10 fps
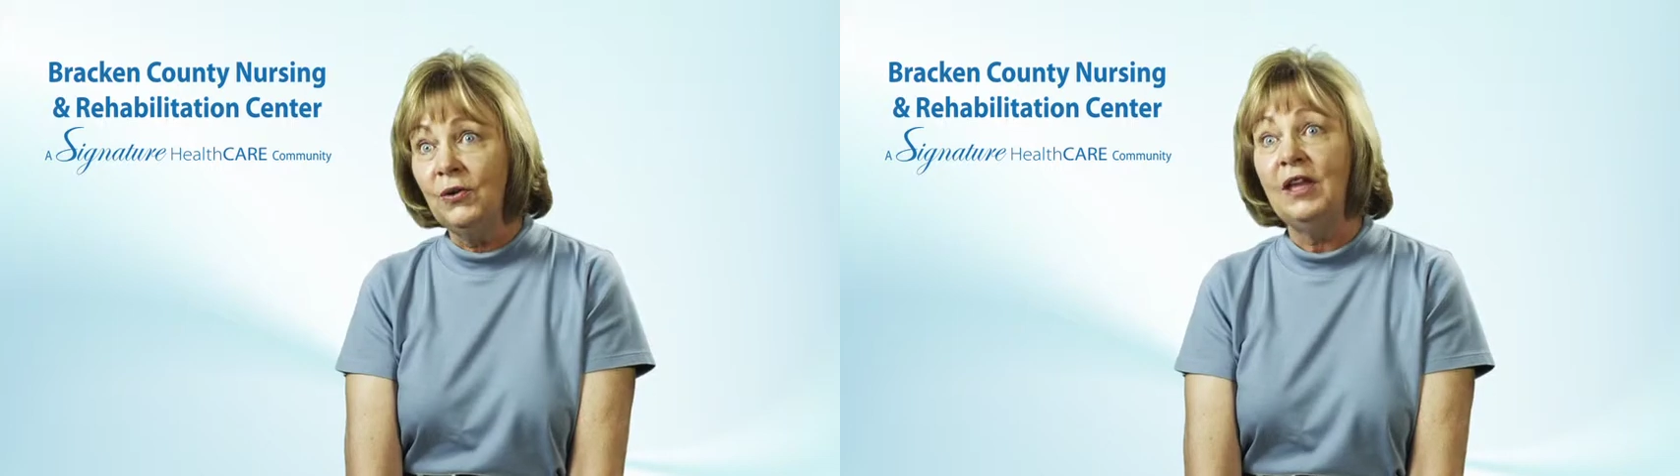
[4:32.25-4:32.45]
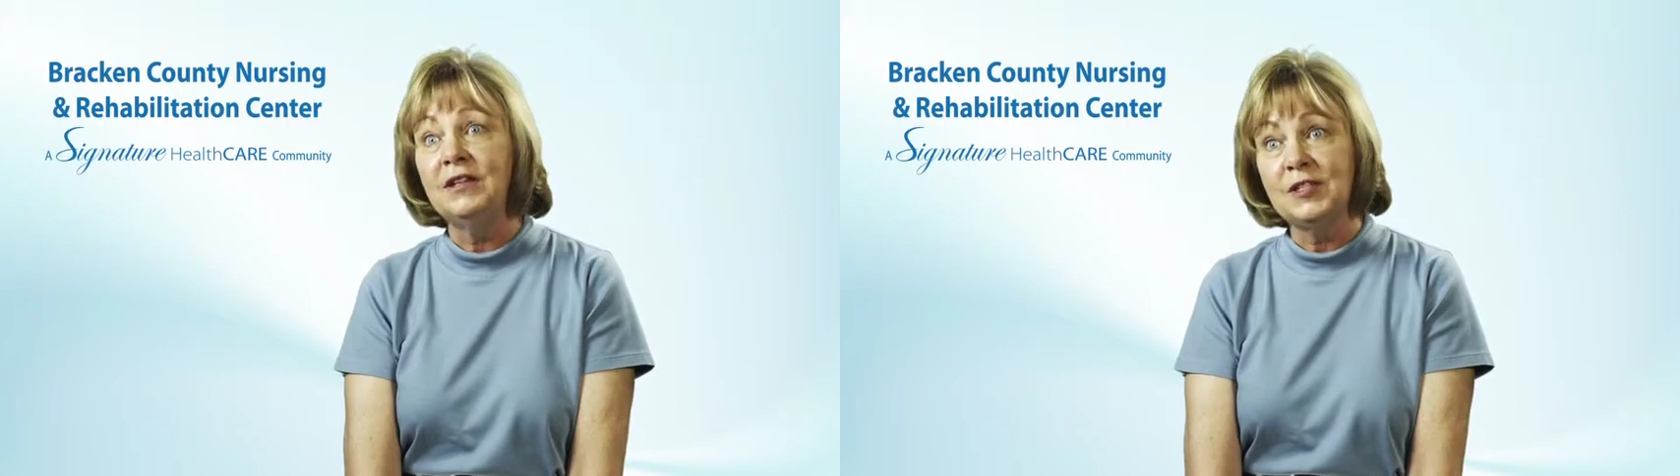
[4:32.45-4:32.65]

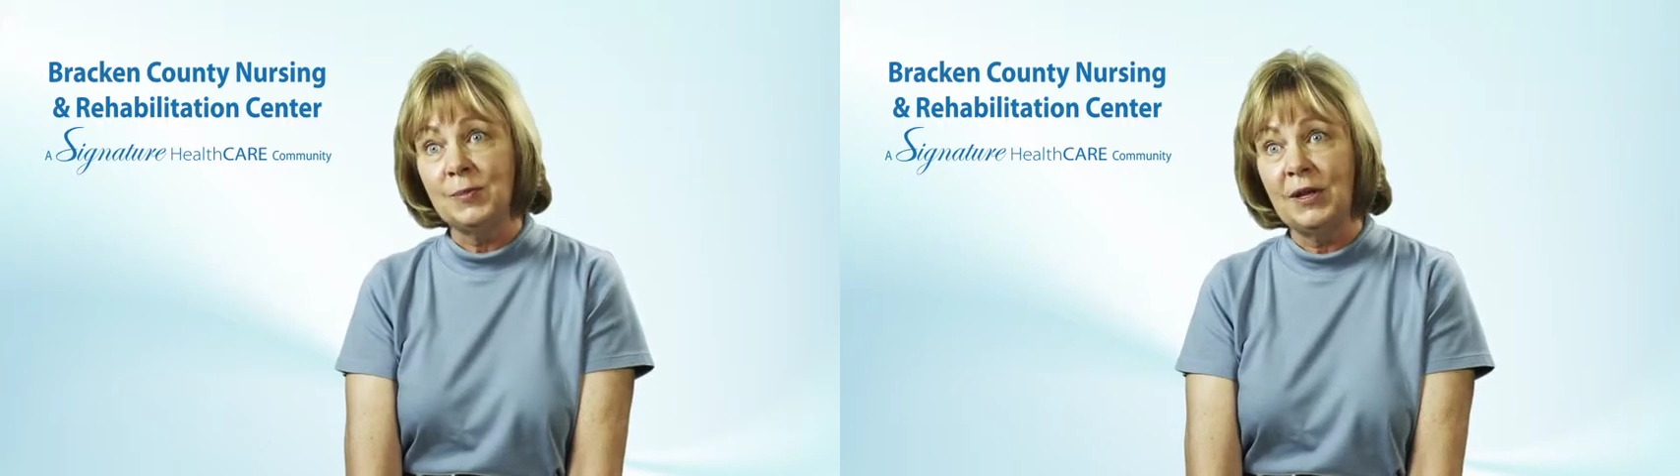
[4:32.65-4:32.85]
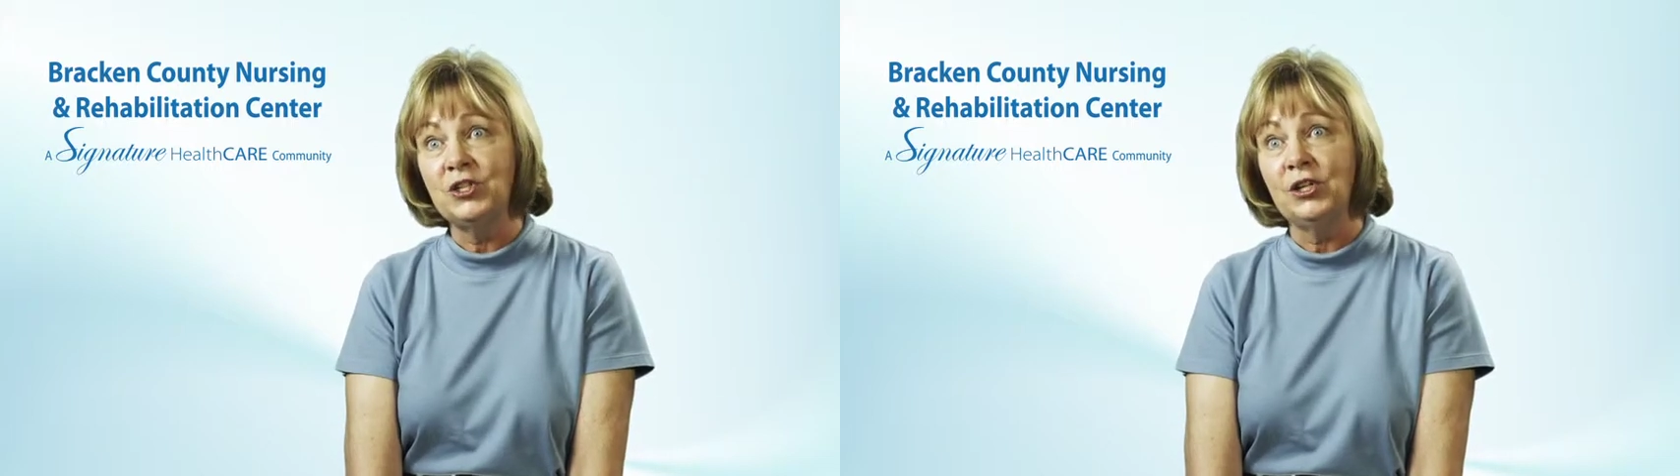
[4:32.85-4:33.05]
and
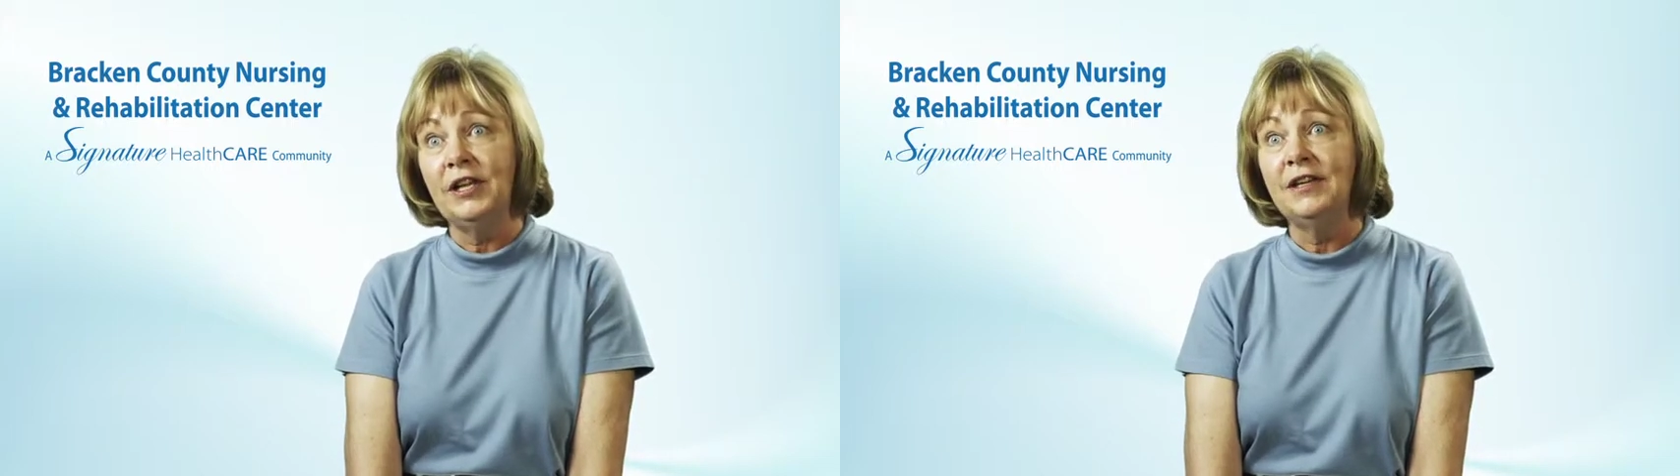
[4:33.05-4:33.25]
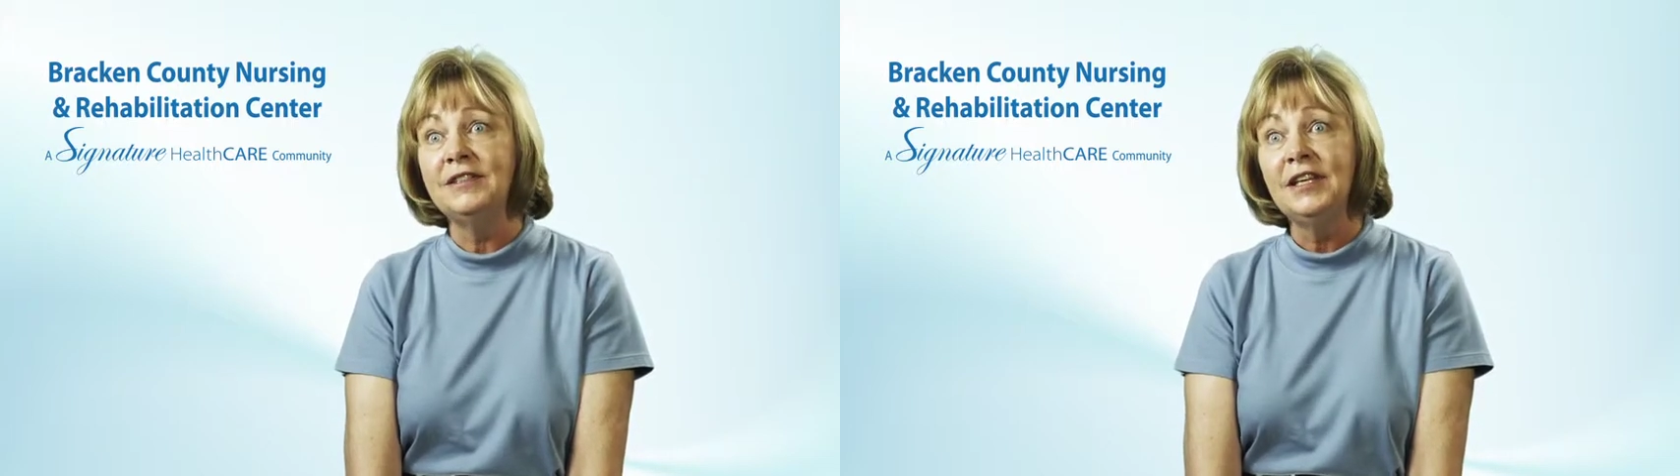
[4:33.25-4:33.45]

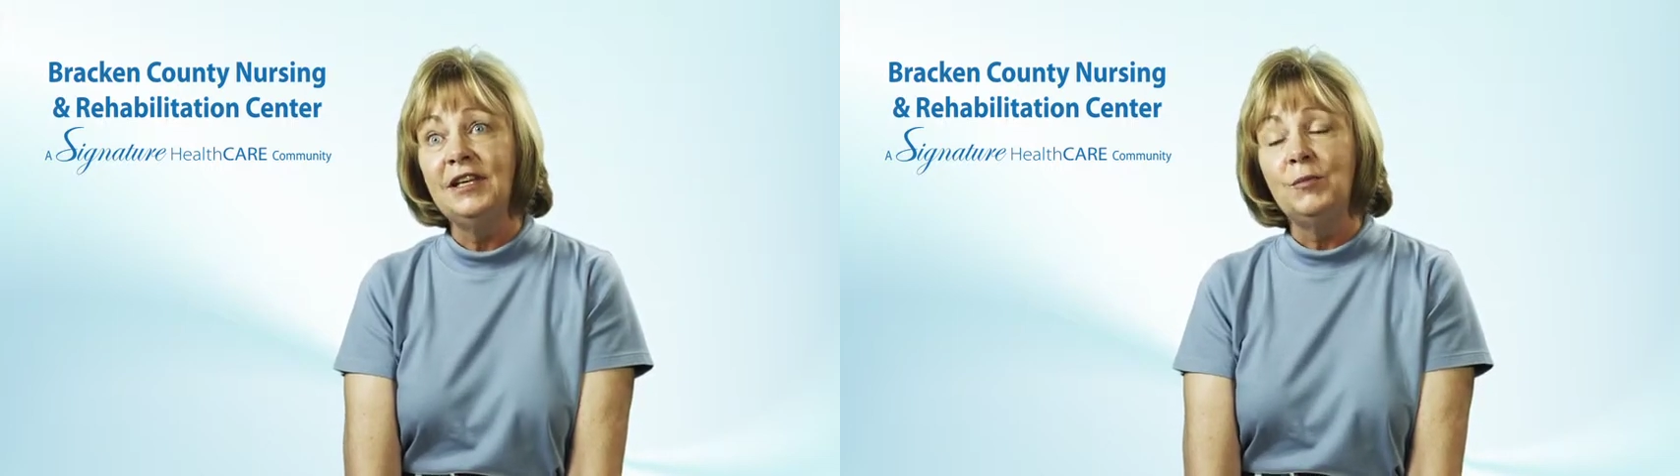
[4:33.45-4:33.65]
especially at